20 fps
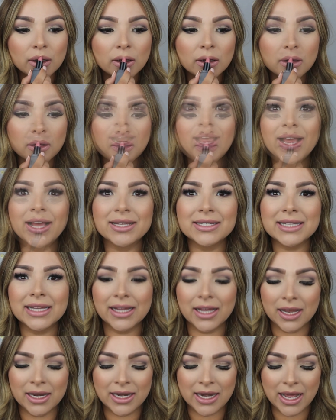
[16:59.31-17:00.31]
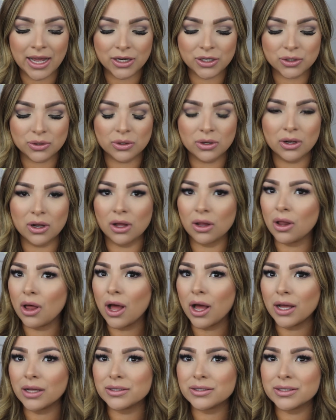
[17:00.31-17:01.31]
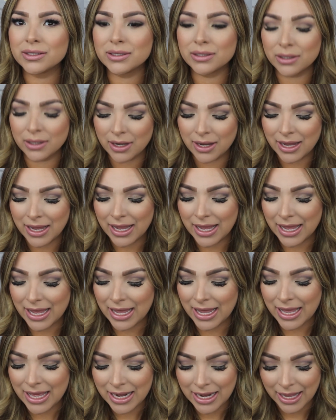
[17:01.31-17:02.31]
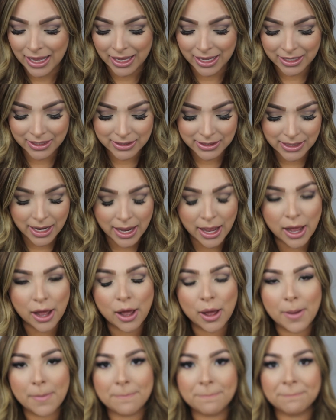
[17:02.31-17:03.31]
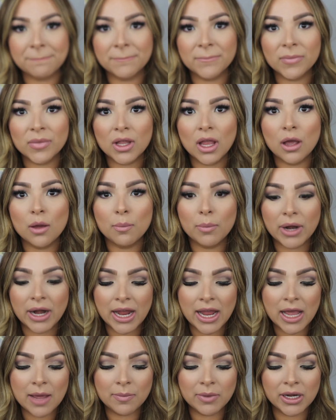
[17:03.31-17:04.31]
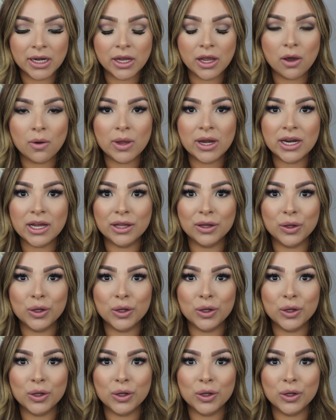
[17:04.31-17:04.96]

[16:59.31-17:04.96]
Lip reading: Kind of has like a natural gloss in it, but I am gonna go in a